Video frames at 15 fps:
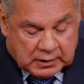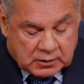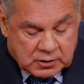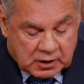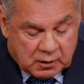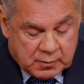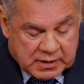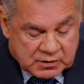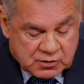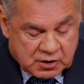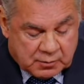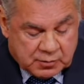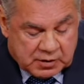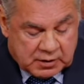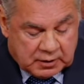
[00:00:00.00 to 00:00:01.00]
tell about
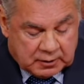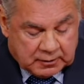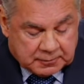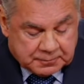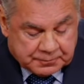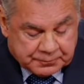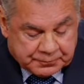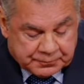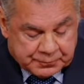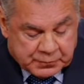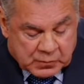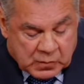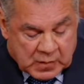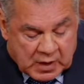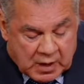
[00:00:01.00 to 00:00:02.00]
something here
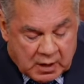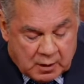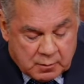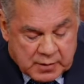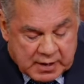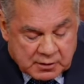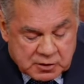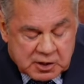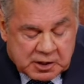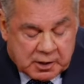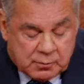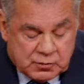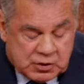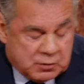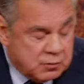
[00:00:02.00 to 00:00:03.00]
uh, about
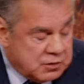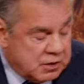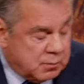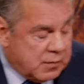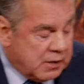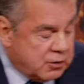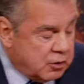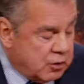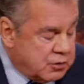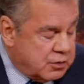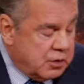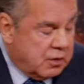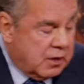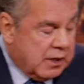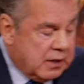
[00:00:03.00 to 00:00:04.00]
Kim. She was in my church
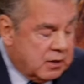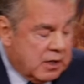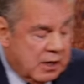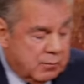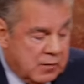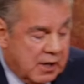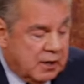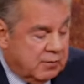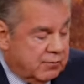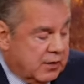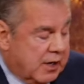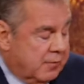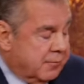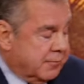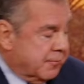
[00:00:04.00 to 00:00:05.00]
during that time,
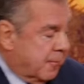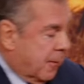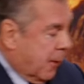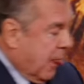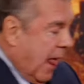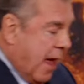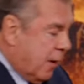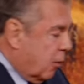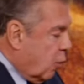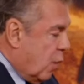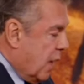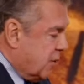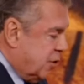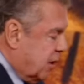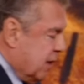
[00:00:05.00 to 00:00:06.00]
95. I don't know
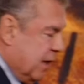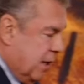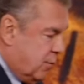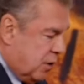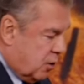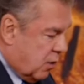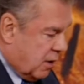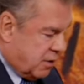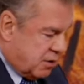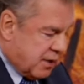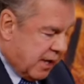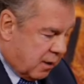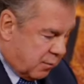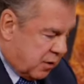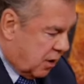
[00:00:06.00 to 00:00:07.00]
why she came. You know, I just
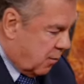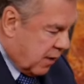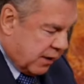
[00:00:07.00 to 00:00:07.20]
had them come.